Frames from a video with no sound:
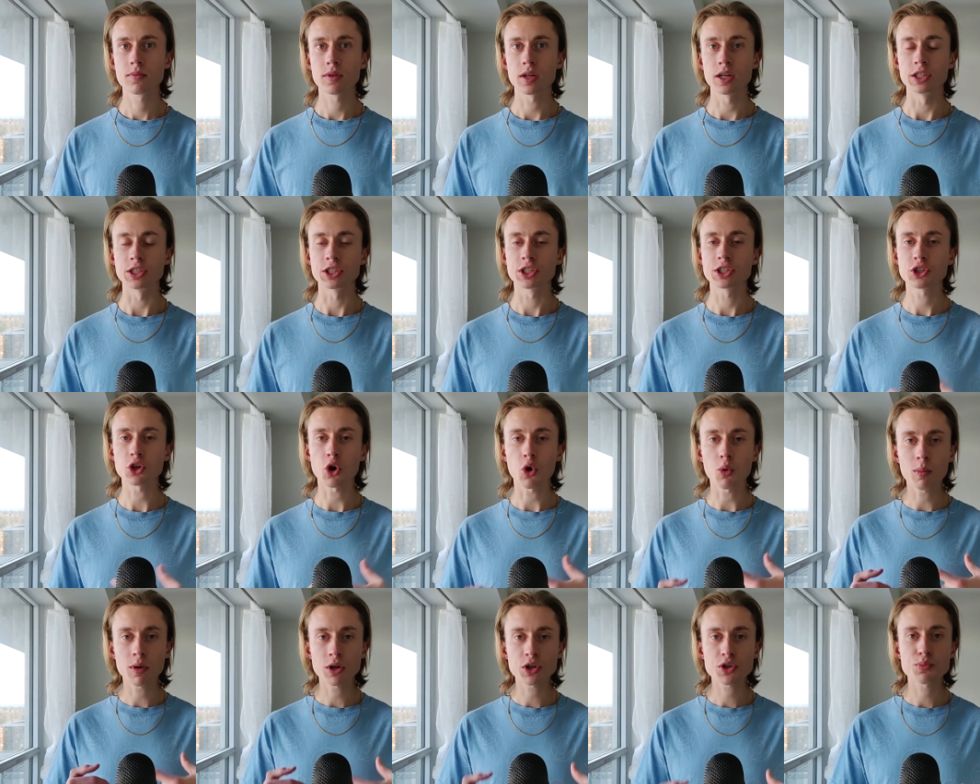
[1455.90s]
is
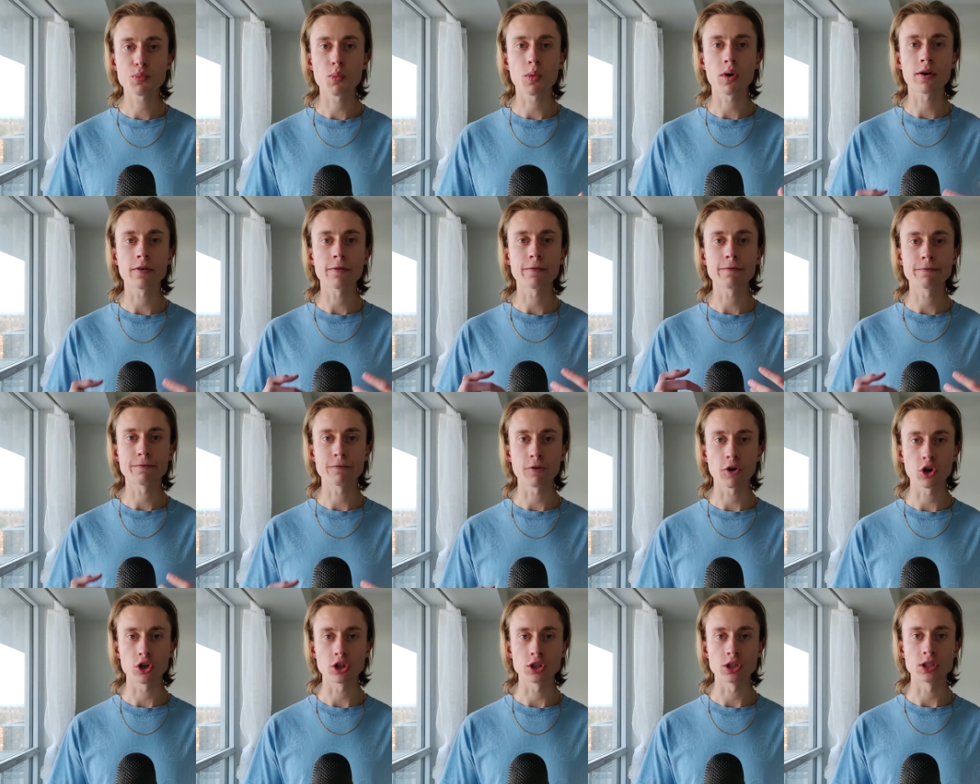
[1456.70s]
so much more
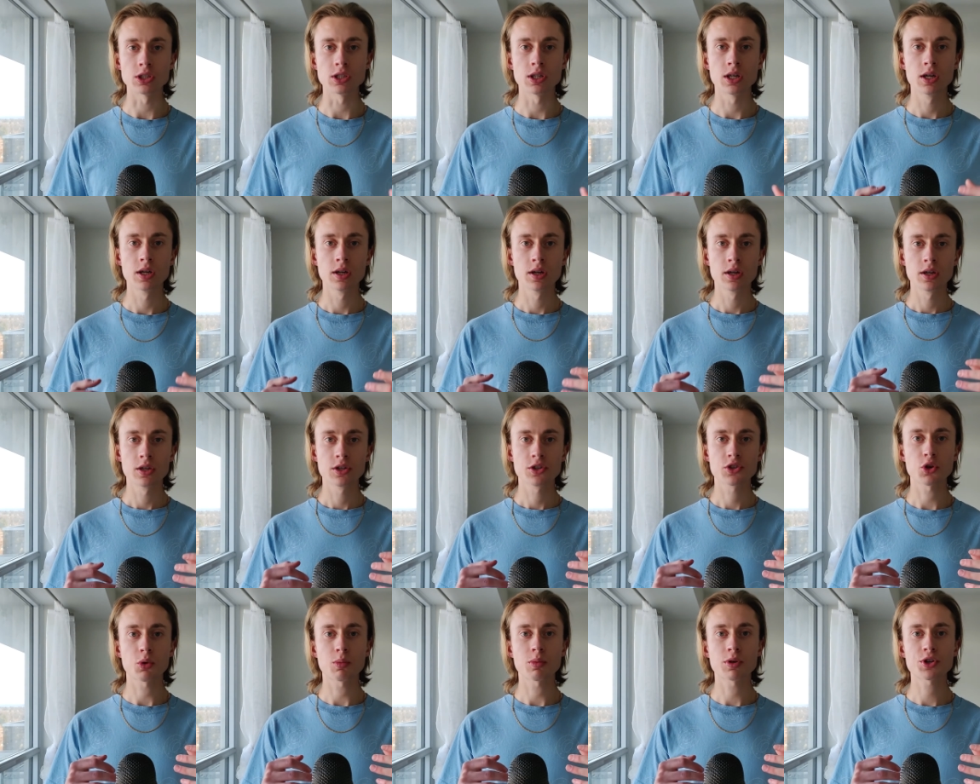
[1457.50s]
full,
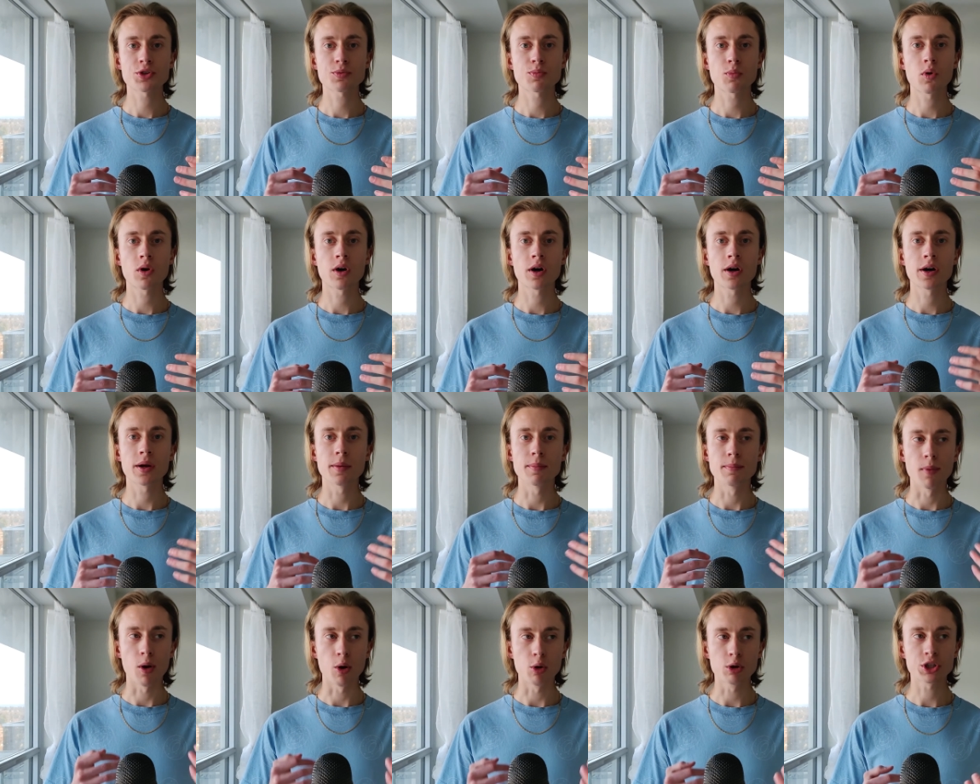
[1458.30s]
so much more
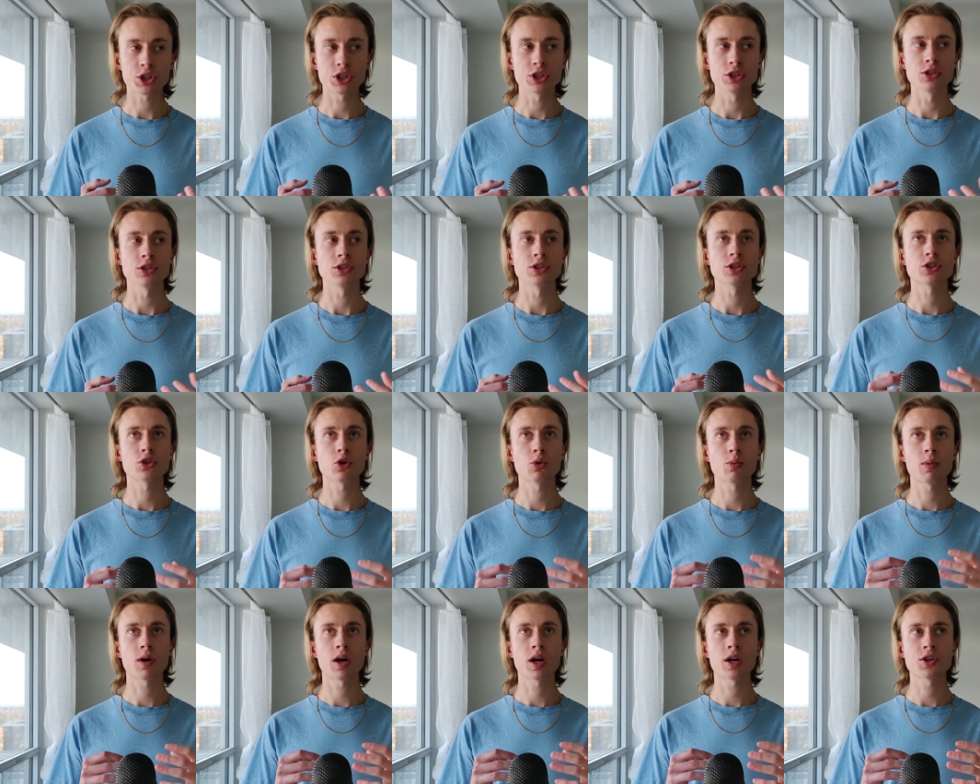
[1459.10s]
emotional,
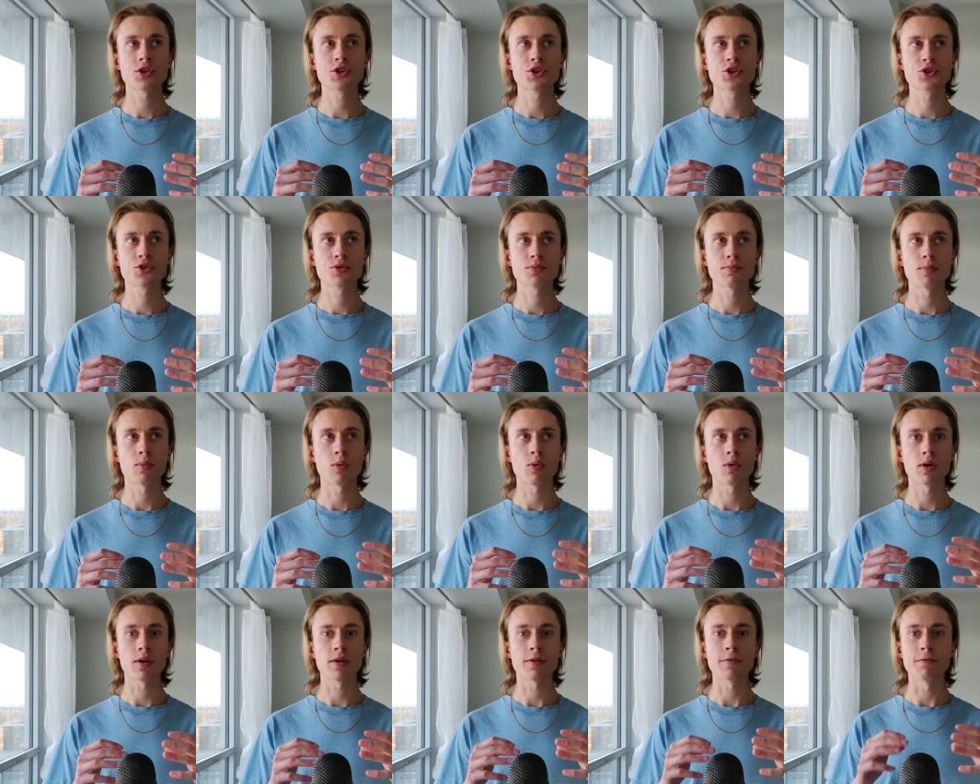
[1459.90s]
so much
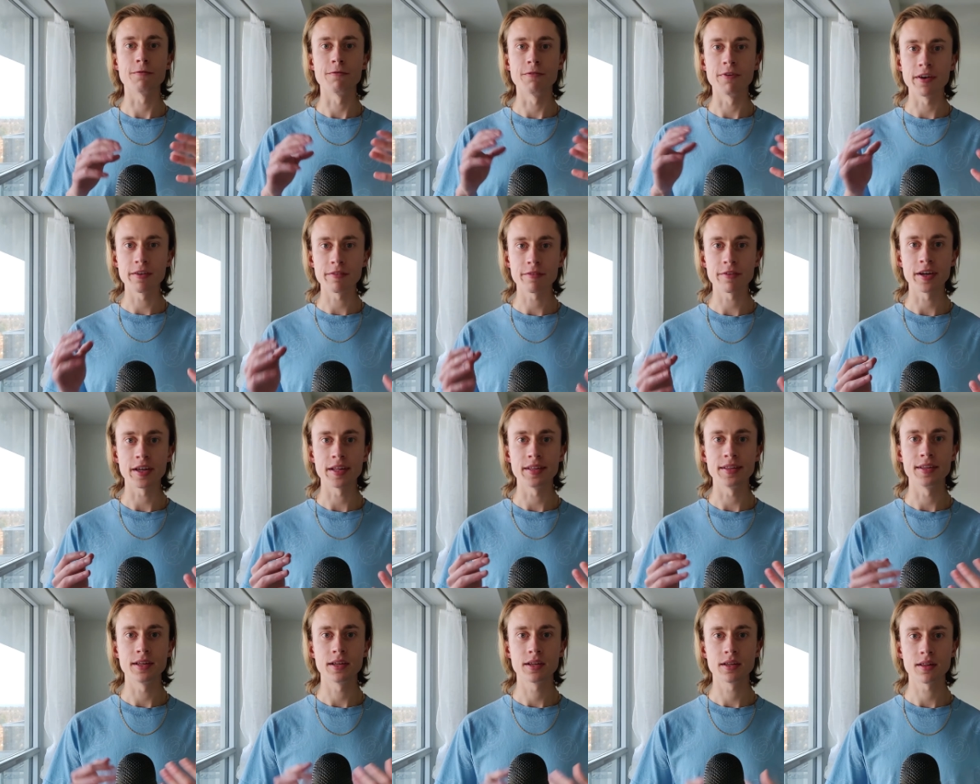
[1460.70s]
more
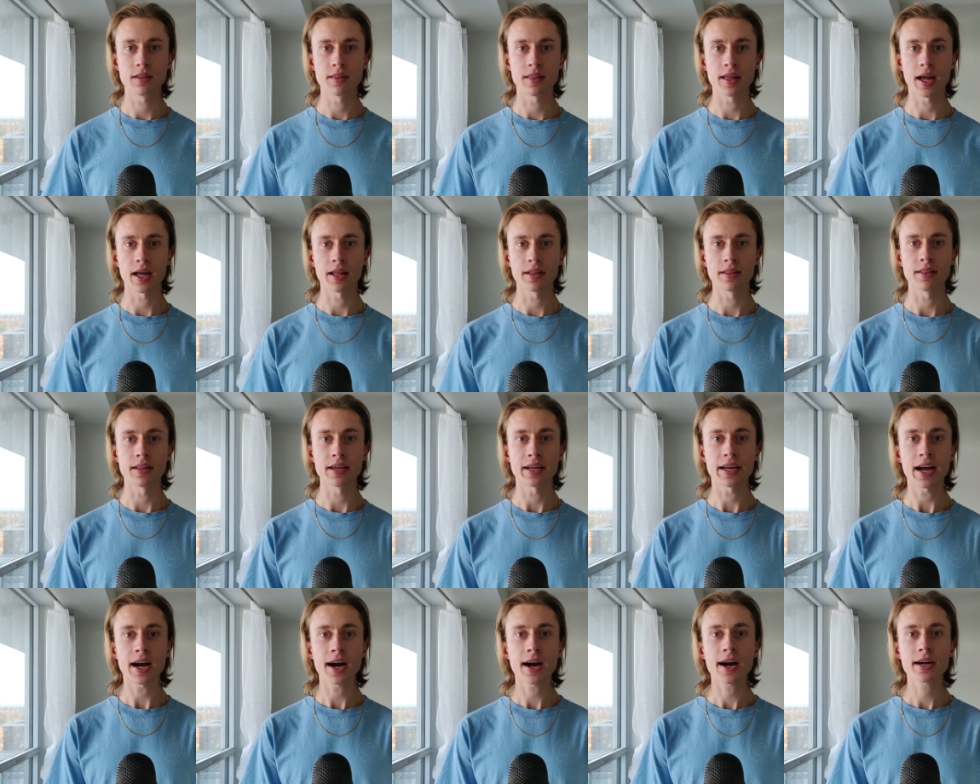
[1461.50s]
vivid than the
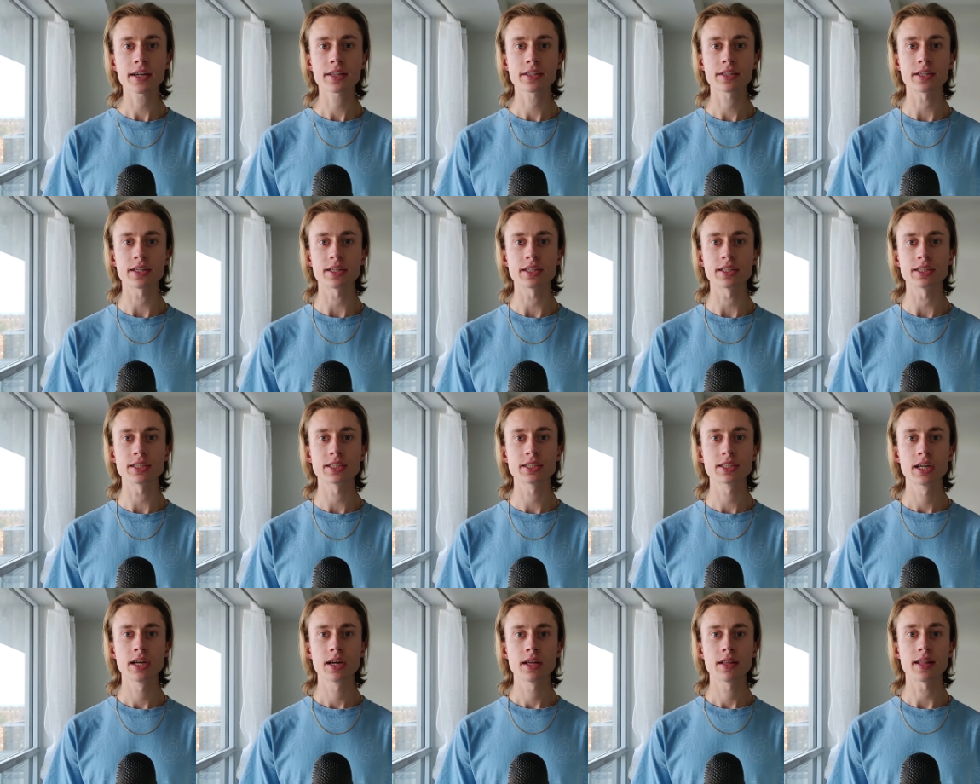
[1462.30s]

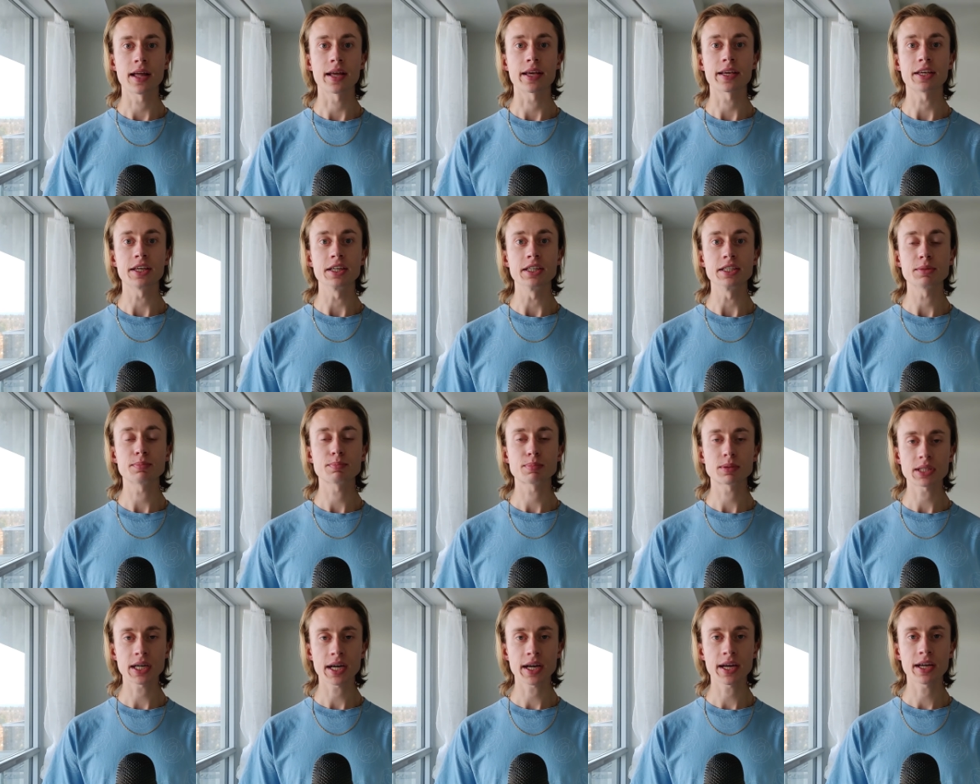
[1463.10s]
characters that he's
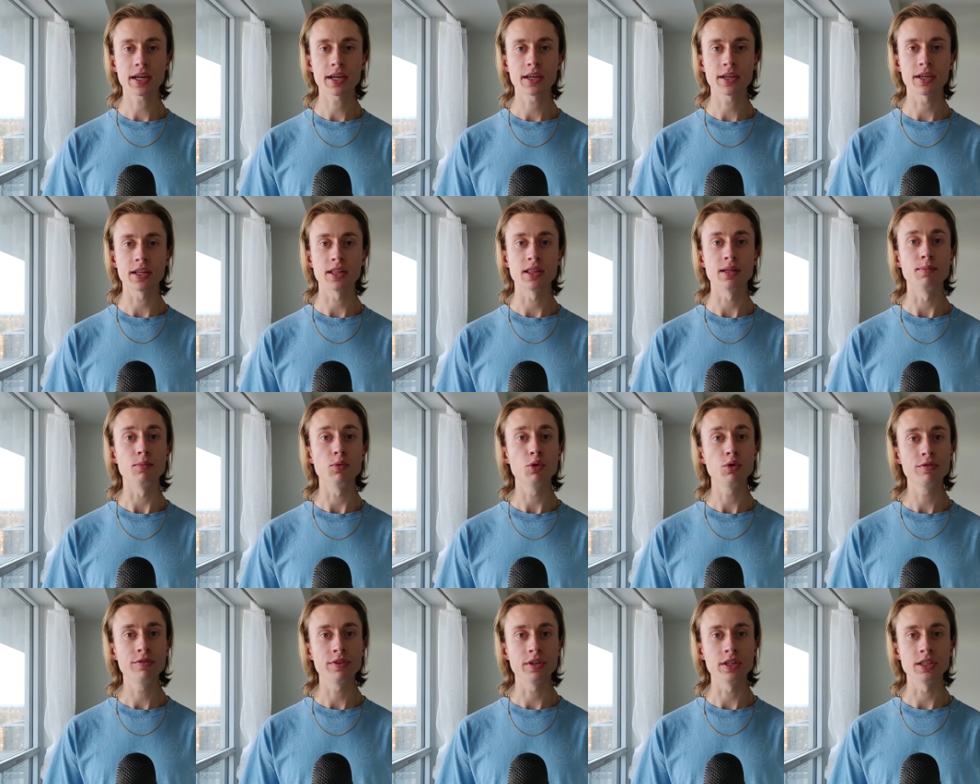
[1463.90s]
playing in the
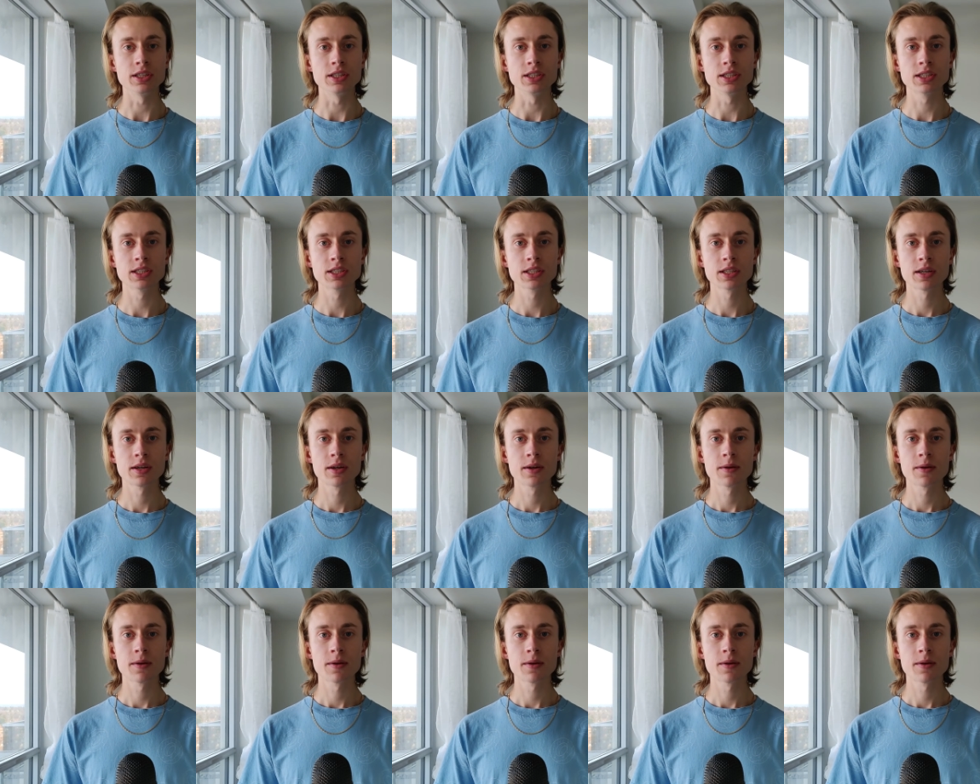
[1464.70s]
movies,